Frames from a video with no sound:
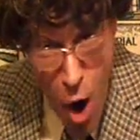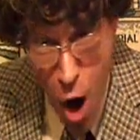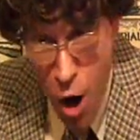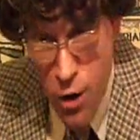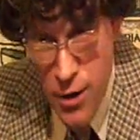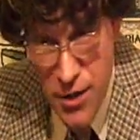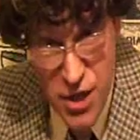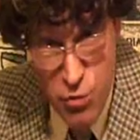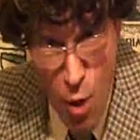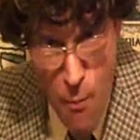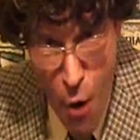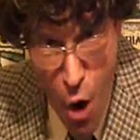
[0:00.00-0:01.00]
where this
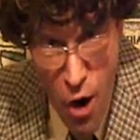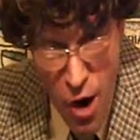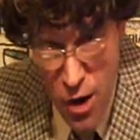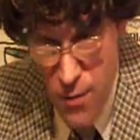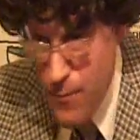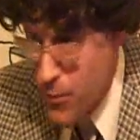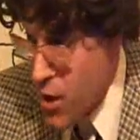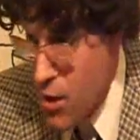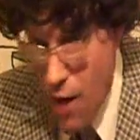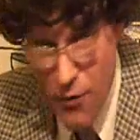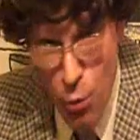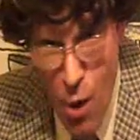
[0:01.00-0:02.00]
reporter
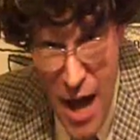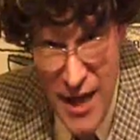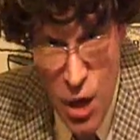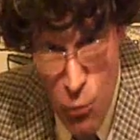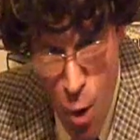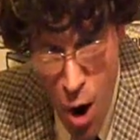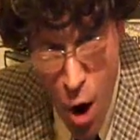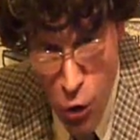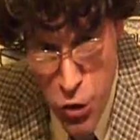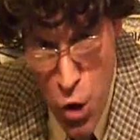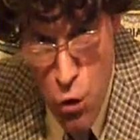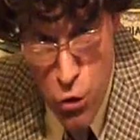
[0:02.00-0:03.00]
of the Wacky
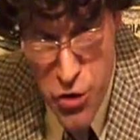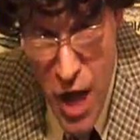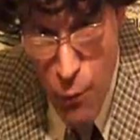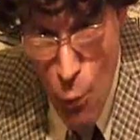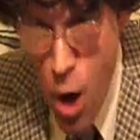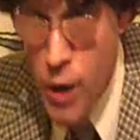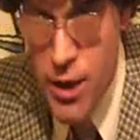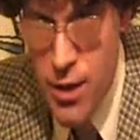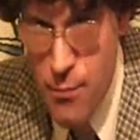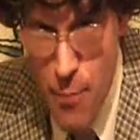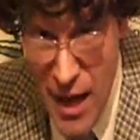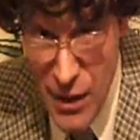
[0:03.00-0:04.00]
World News Network
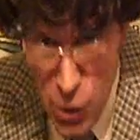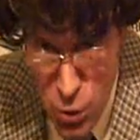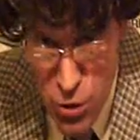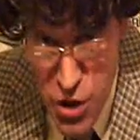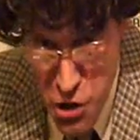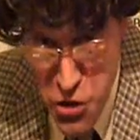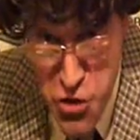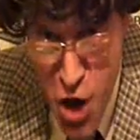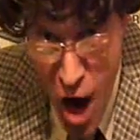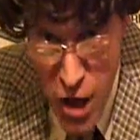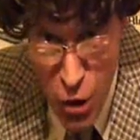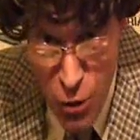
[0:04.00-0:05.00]
may lose his
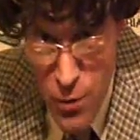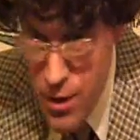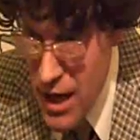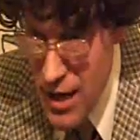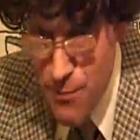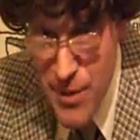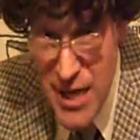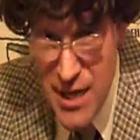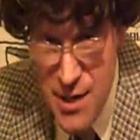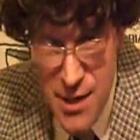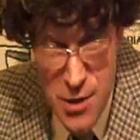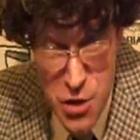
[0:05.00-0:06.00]
channel and be